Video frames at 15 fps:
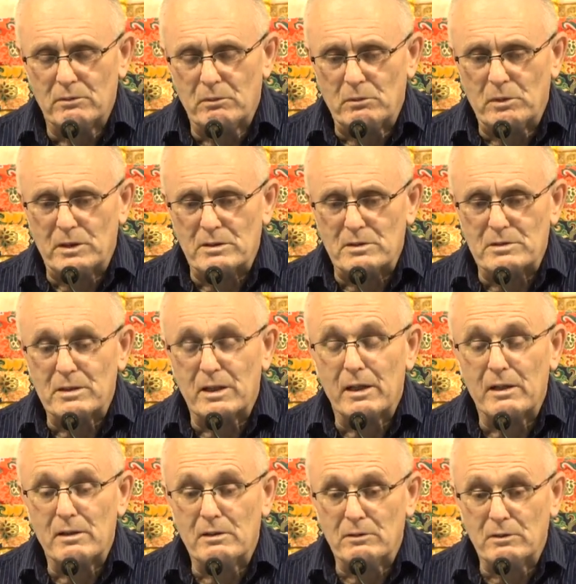we can
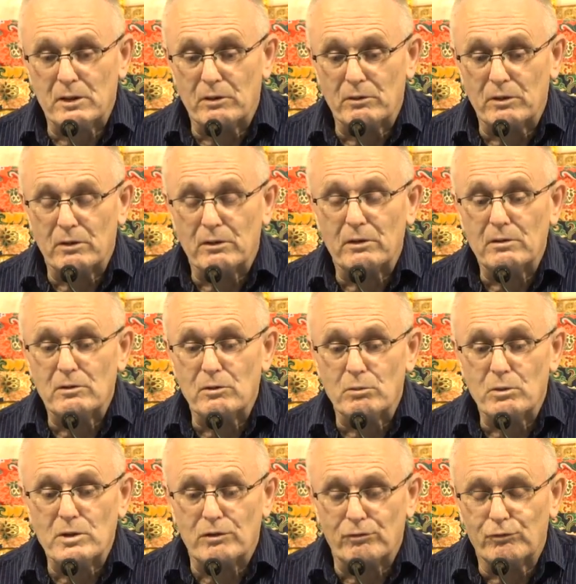say, you know, that you
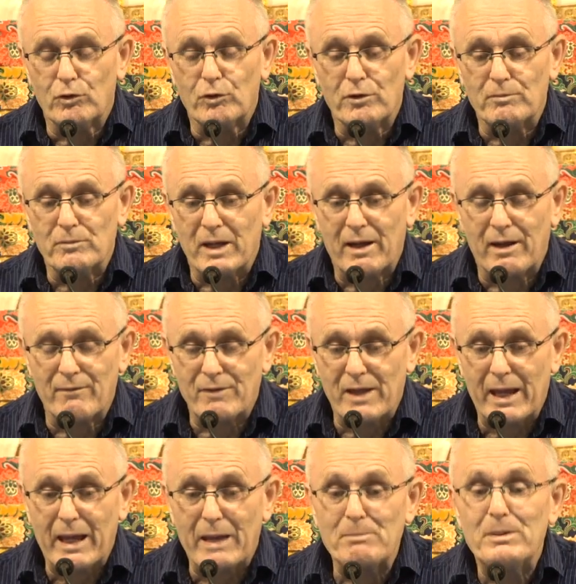wish for them to have the
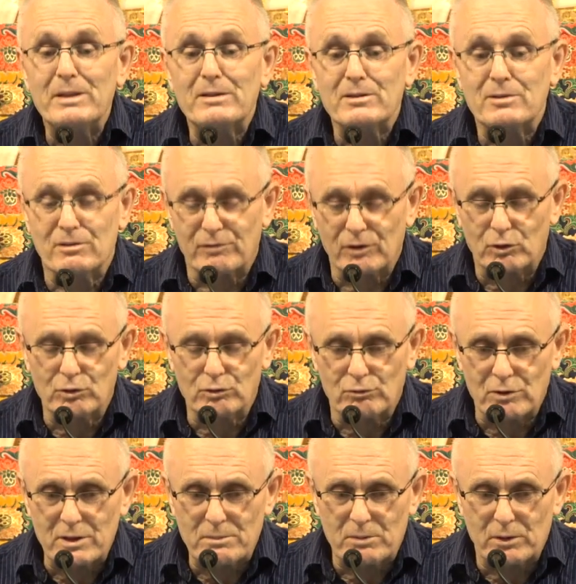happiness of a good
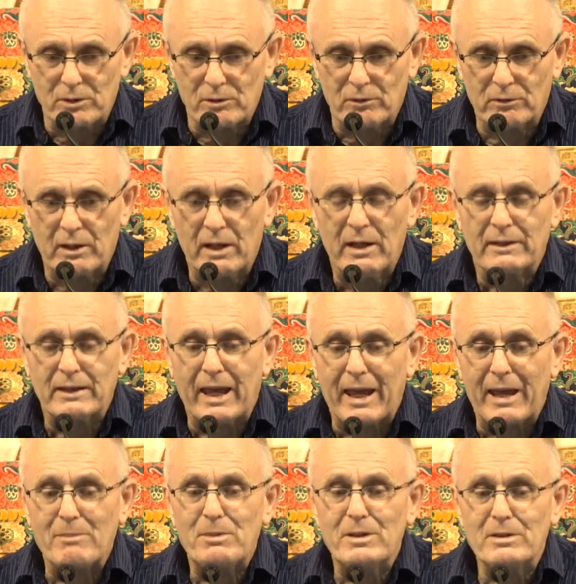rebirth, the
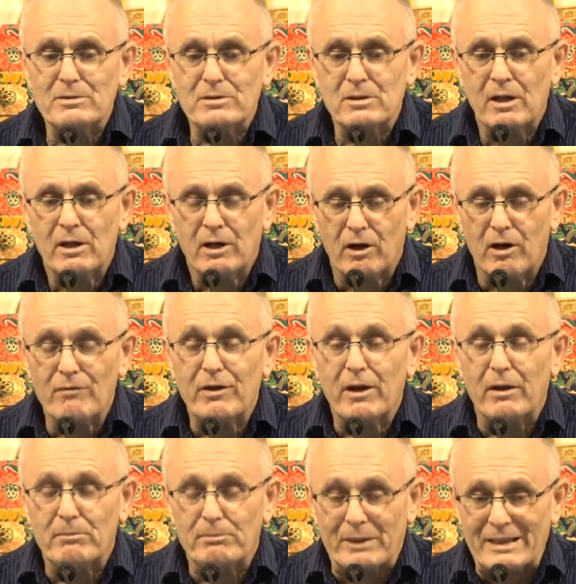happiness of
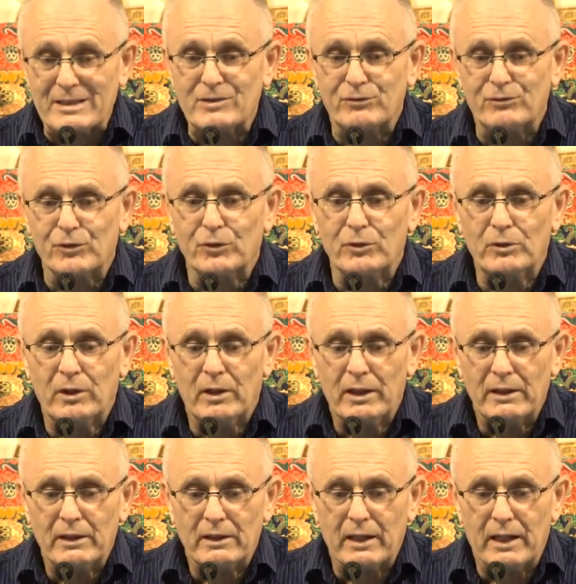a peaceful
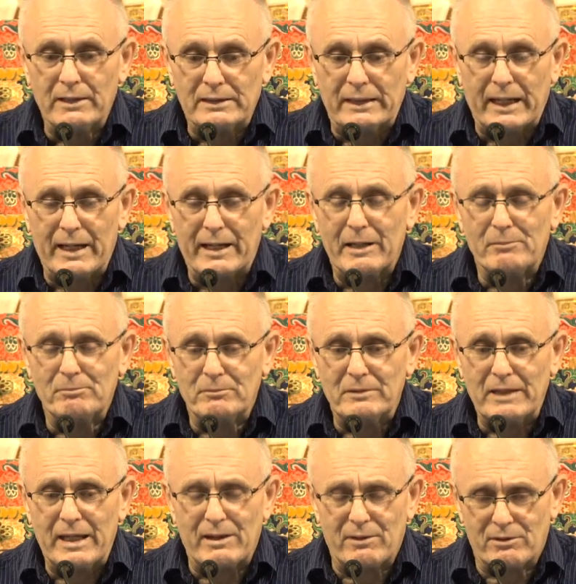and calm
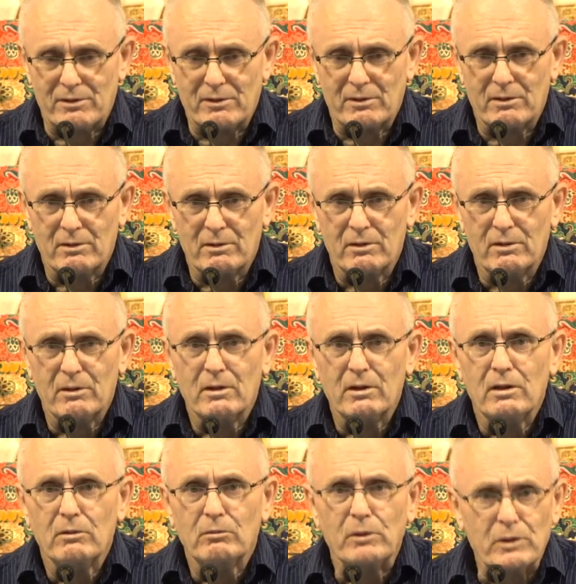death
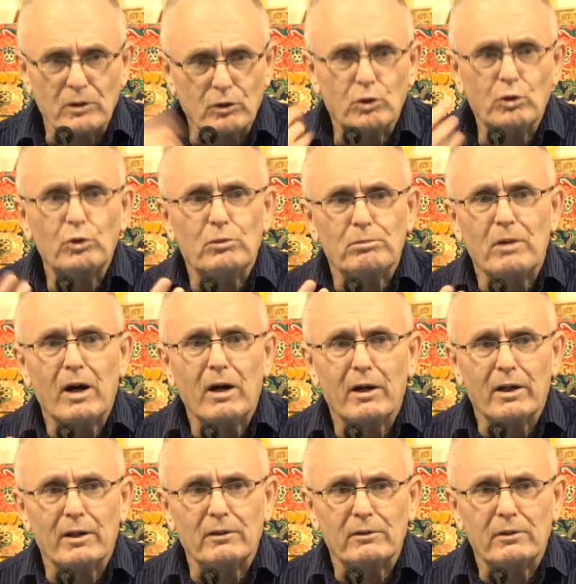with a good
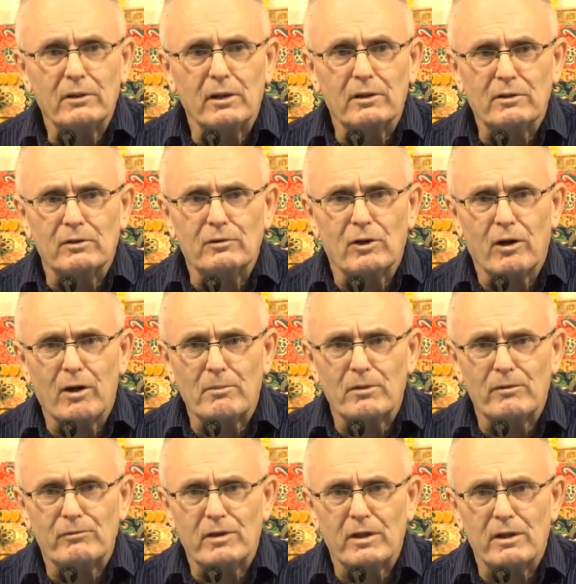mind at the time
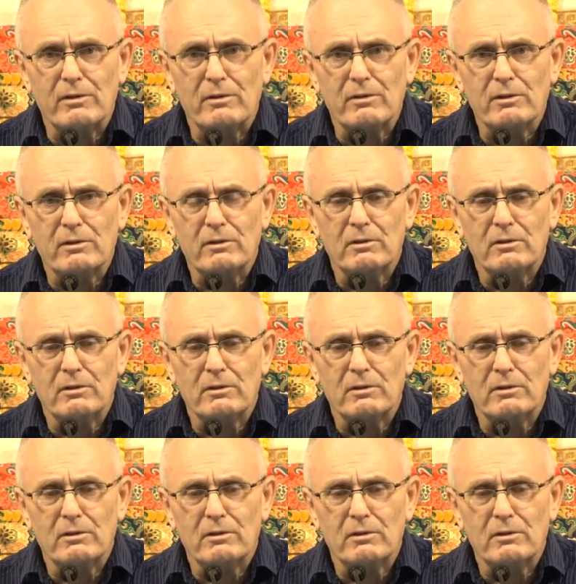of death,